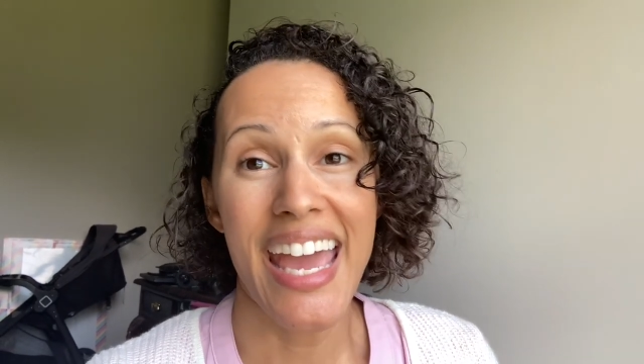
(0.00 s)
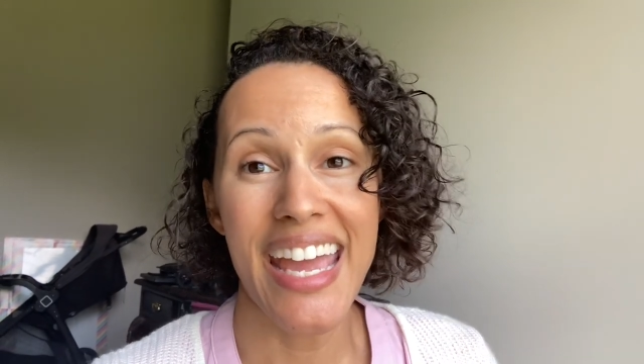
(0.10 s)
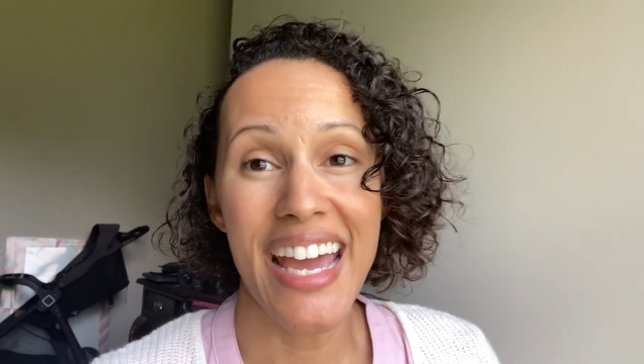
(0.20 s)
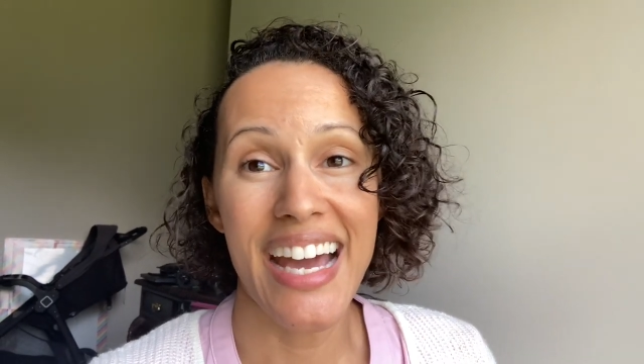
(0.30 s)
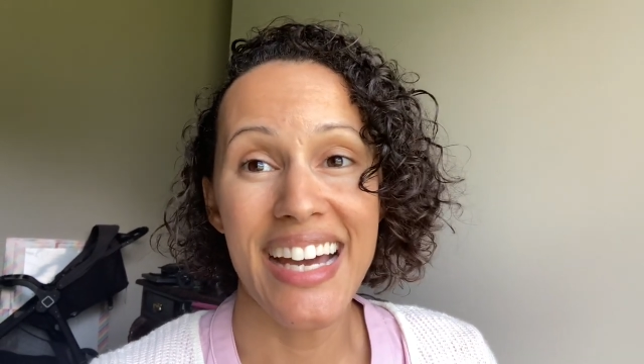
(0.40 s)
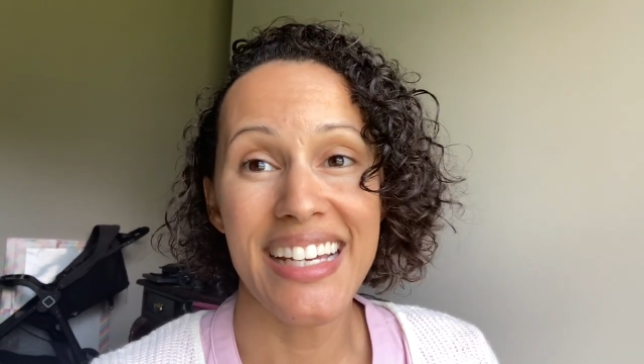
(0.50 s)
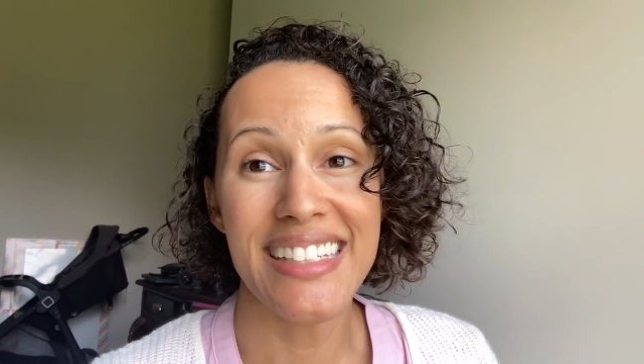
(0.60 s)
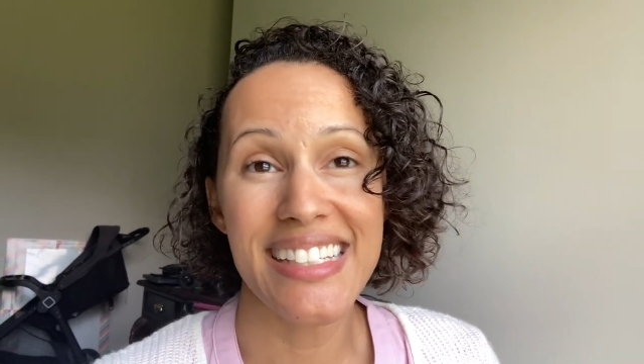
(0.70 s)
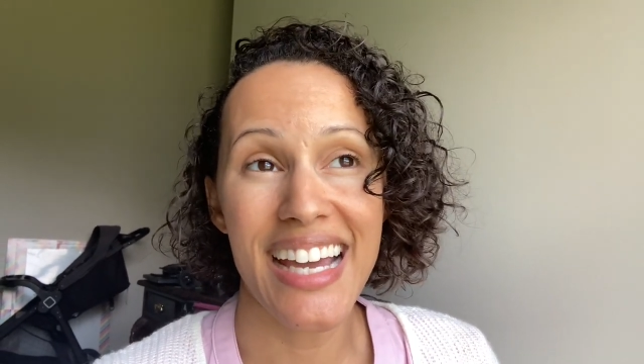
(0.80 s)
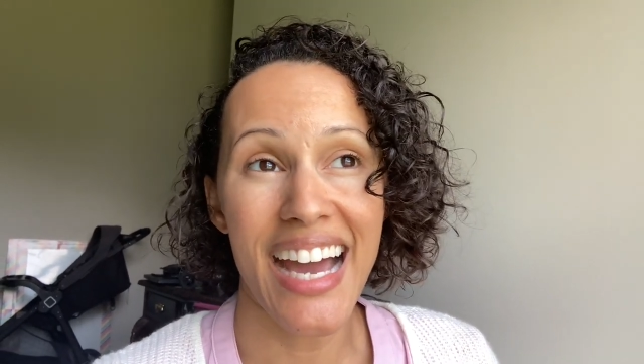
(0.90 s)

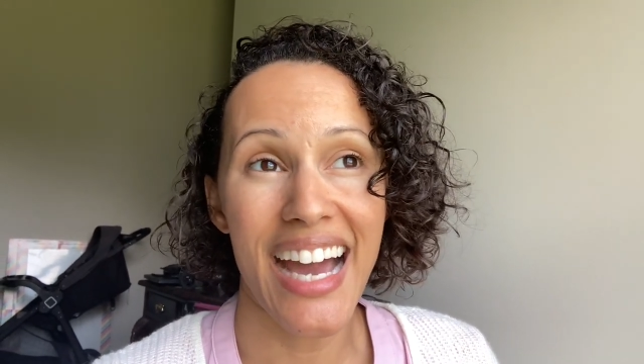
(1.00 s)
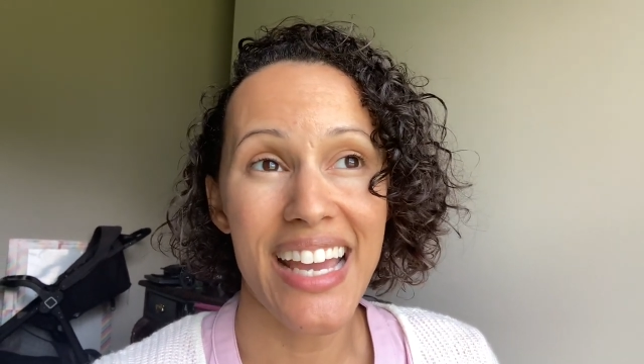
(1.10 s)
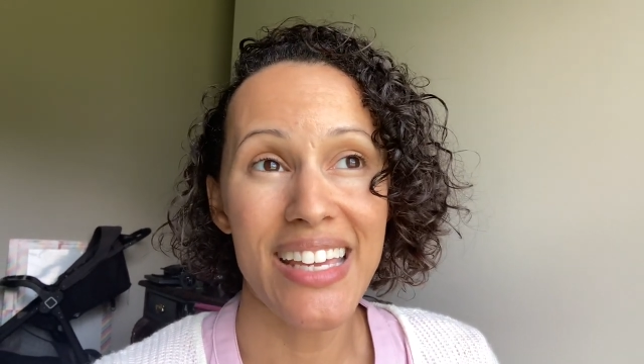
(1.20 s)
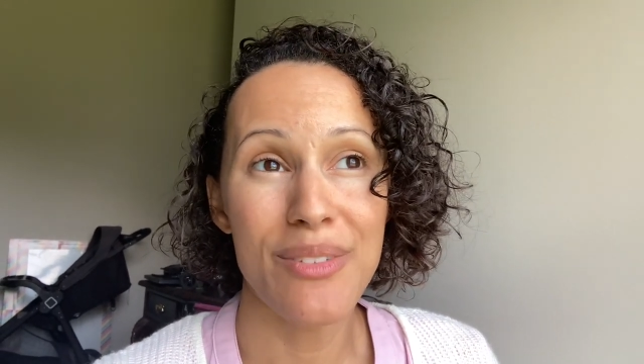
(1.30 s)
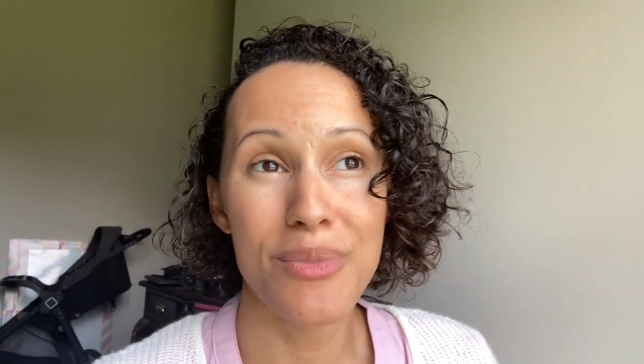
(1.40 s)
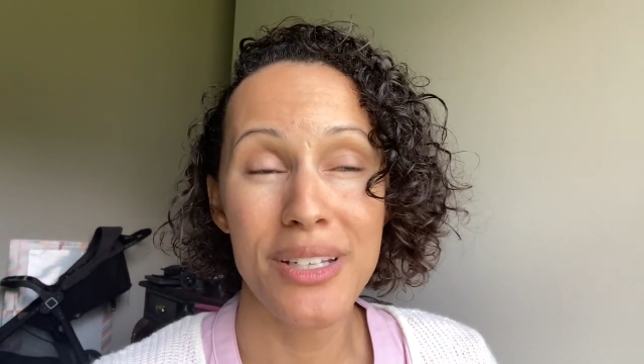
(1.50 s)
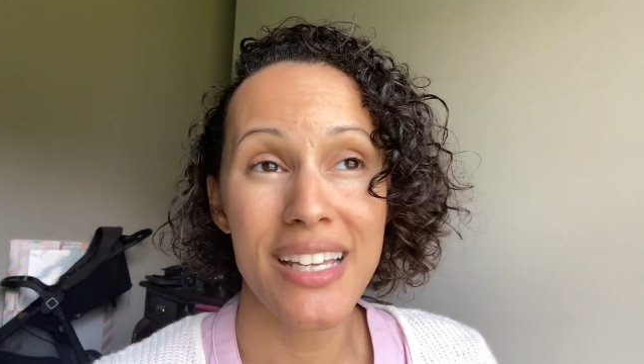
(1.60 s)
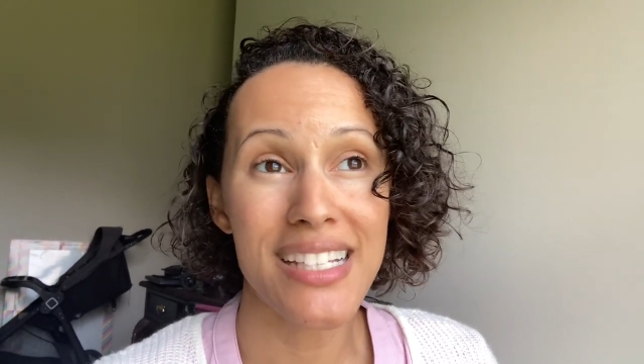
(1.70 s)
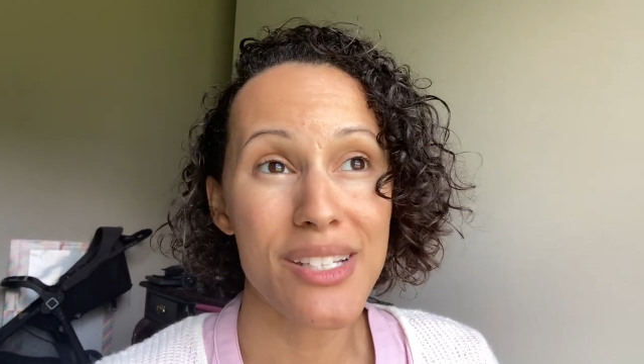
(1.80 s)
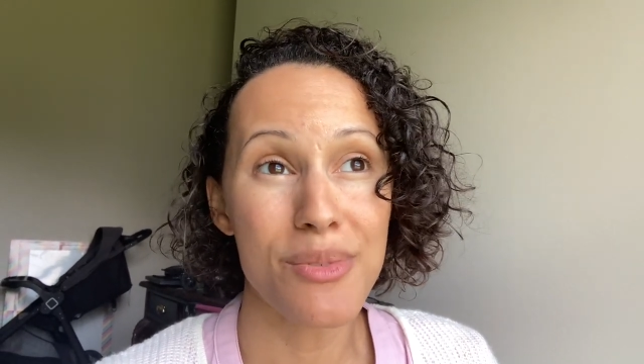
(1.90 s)
And I
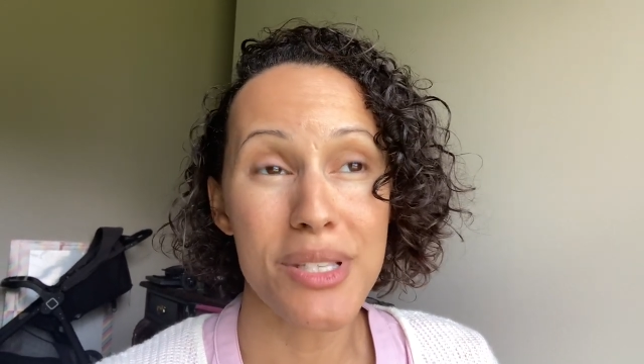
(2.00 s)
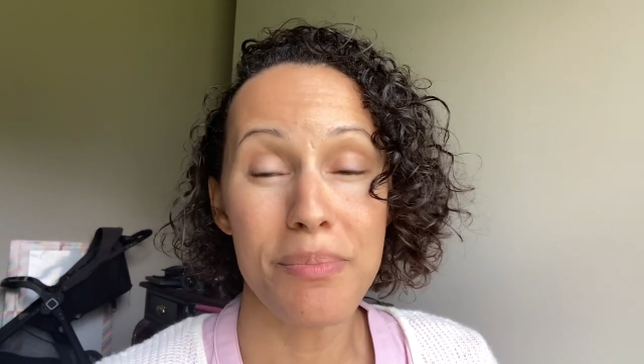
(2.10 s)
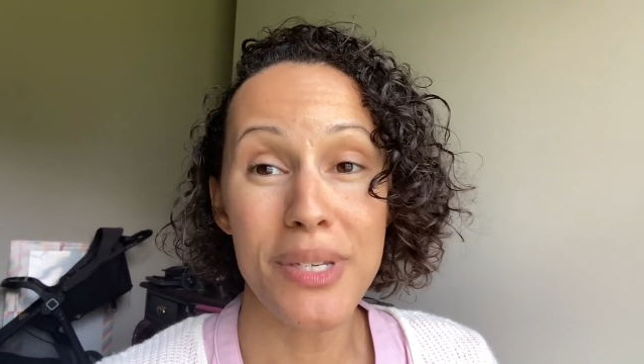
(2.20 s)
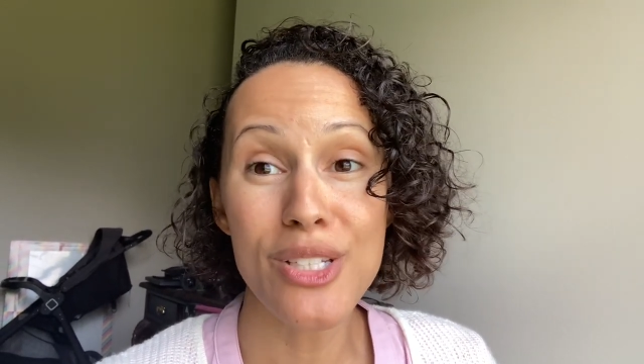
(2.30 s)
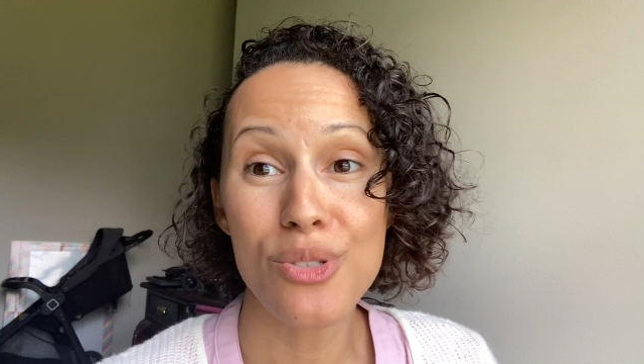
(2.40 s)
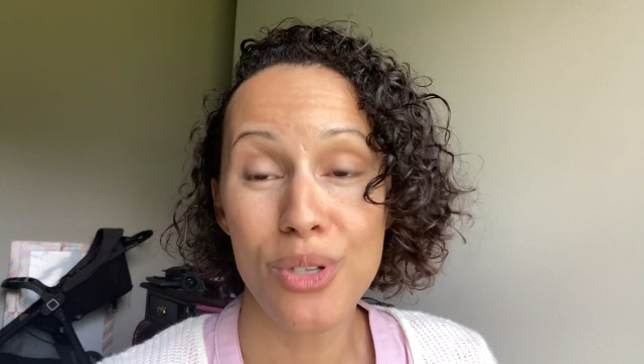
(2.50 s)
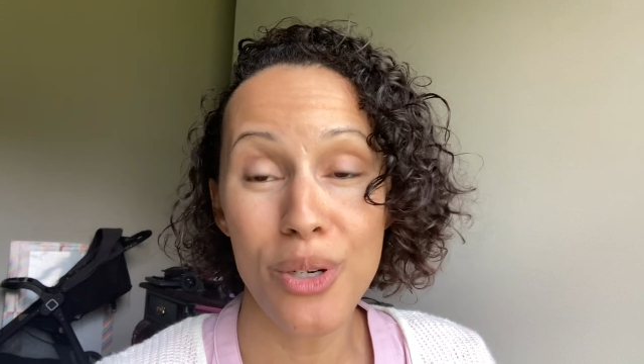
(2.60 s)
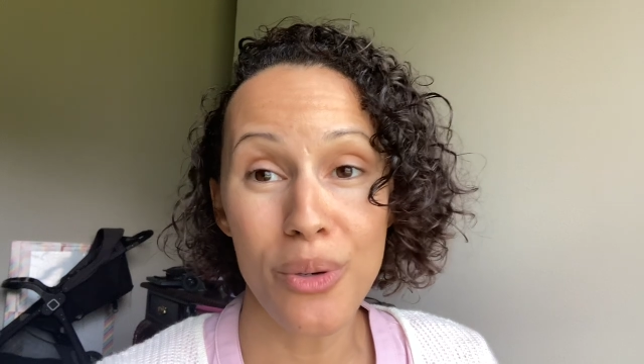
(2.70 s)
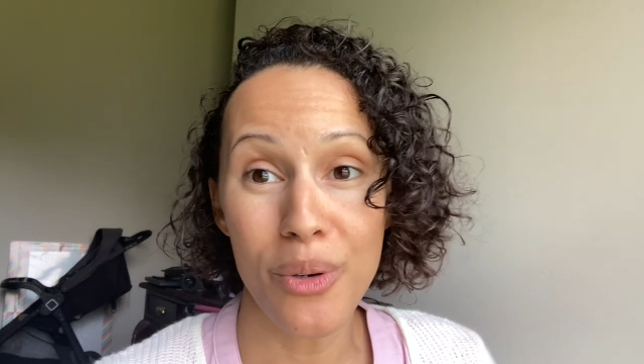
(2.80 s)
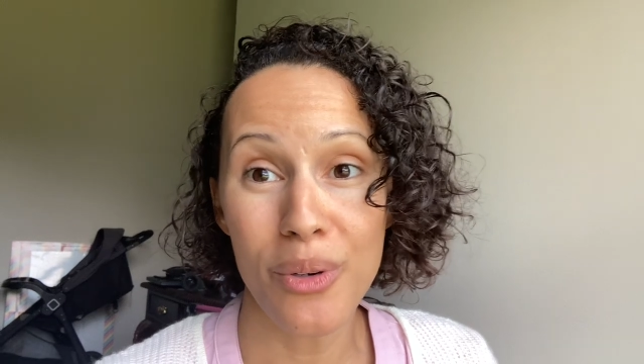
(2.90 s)
realized it was a big
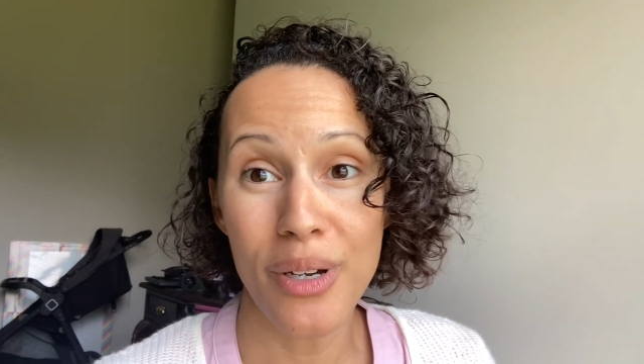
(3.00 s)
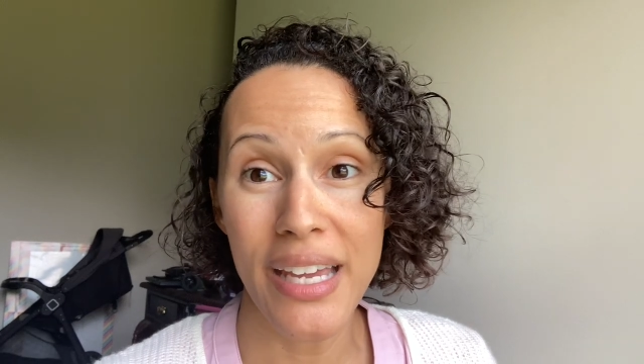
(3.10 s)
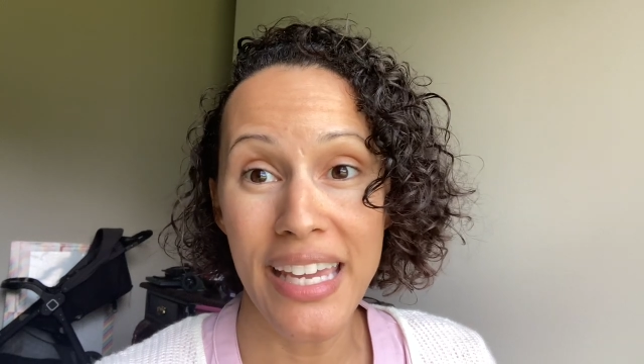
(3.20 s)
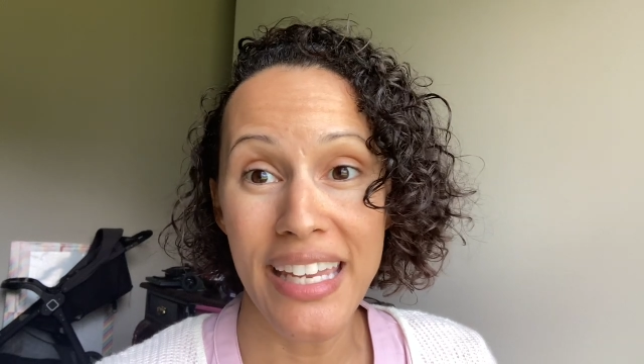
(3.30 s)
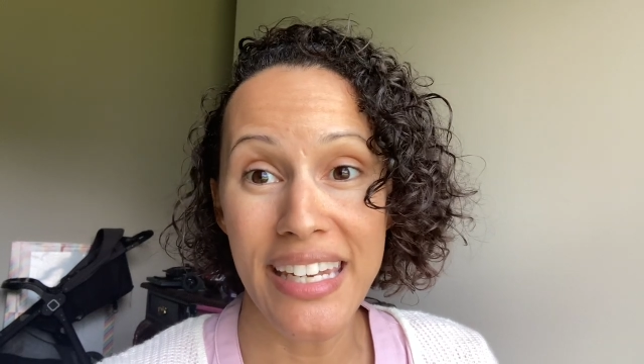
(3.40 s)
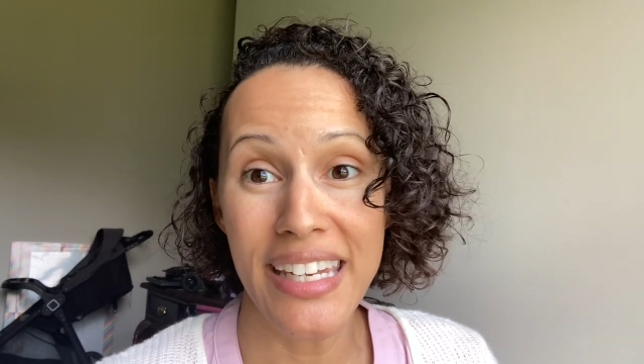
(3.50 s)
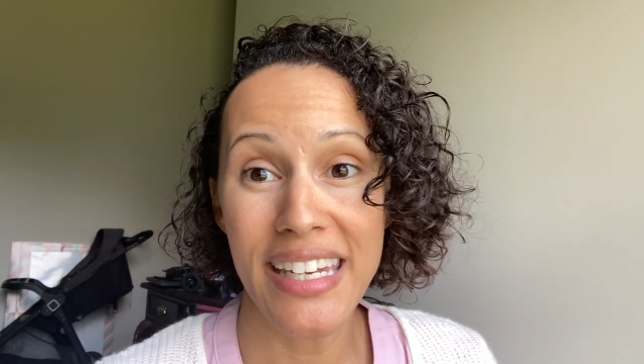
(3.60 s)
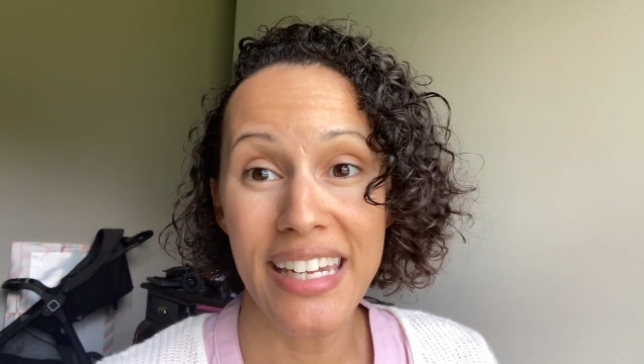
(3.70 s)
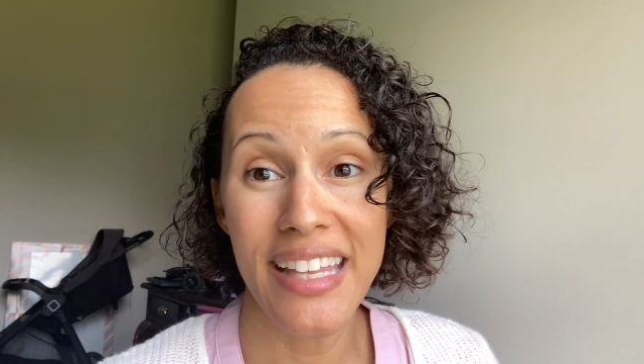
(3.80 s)
struggle and